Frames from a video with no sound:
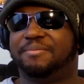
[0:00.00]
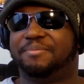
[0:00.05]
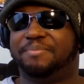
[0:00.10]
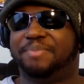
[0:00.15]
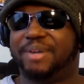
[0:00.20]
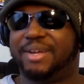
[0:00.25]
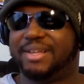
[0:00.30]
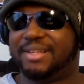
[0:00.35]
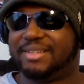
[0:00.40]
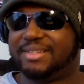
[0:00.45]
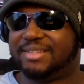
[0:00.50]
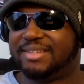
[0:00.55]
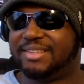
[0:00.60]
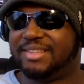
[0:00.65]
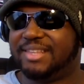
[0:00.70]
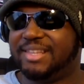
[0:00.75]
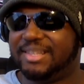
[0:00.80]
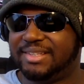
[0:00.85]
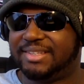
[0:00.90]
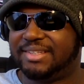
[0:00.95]
But
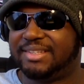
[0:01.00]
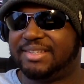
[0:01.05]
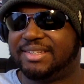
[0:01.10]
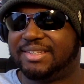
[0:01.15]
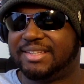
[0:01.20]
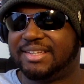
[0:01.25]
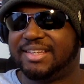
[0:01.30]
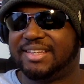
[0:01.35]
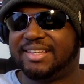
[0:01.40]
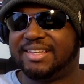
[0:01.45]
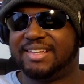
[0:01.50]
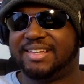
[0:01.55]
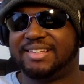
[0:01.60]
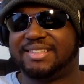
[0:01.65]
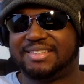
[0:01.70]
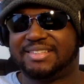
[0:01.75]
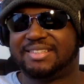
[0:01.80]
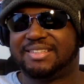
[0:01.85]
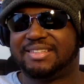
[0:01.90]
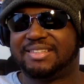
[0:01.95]
this
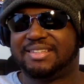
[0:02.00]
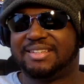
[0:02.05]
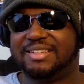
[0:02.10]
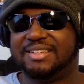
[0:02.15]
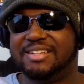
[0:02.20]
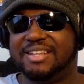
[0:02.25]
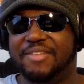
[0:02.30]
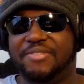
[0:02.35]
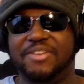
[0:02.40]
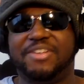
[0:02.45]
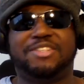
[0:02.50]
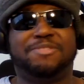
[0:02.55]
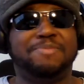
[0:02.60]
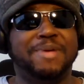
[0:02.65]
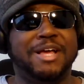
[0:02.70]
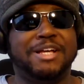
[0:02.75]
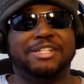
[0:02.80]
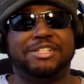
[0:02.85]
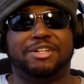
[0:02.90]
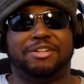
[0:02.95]
is nothing
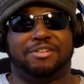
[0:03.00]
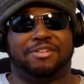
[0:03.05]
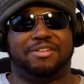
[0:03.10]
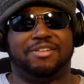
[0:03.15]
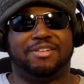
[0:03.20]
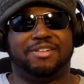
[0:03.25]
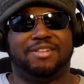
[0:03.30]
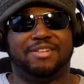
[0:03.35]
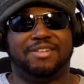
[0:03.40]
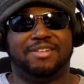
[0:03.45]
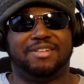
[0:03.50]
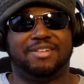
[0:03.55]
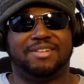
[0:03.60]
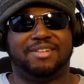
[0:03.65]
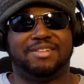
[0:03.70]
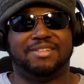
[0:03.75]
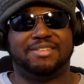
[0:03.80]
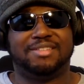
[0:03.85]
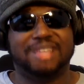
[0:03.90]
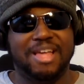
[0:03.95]
special.
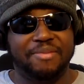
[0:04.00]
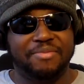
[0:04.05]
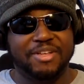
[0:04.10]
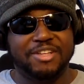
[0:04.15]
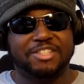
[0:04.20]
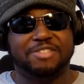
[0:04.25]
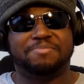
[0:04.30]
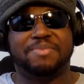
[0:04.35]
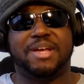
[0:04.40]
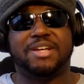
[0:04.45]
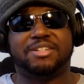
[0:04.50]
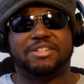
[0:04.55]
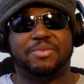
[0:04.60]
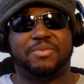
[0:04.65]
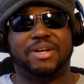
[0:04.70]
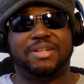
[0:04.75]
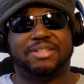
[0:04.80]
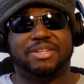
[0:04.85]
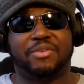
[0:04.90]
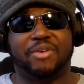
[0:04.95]
Nothing special
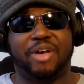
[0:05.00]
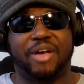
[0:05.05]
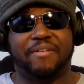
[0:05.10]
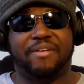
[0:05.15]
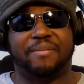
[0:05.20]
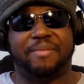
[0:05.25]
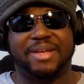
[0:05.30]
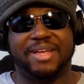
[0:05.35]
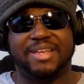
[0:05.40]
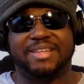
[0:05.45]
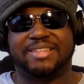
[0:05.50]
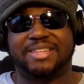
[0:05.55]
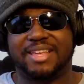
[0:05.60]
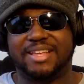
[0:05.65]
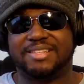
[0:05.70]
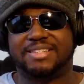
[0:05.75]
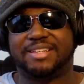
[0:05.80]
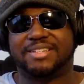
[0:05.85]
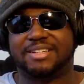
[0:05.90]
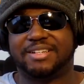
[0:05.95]
whatsoever, but it's
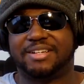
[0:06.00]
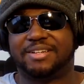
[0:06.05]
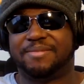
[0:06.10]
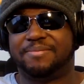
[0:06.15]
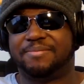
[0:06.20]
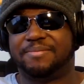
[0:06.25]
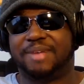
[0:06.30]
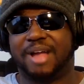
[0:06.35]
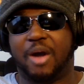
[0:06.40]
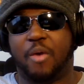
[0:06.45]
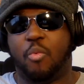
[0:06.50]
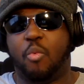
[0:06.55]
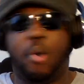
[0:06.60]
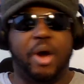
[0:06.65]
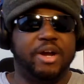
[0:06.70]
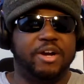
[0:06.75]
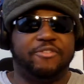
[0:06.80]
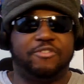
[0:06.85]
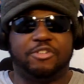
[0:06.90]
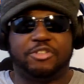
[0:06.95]
getting such a
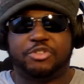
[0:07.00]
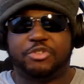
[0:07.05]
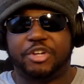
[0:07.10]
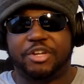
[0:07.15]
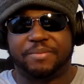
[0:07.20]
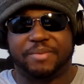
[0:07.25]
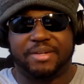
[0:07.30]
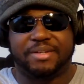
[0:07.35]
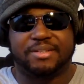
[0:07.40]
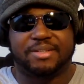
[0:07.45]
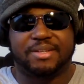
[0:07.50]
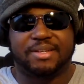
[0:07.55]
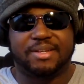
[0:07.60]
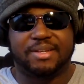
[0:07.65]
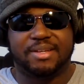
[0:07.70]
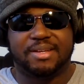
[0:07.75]
wonderful treatment.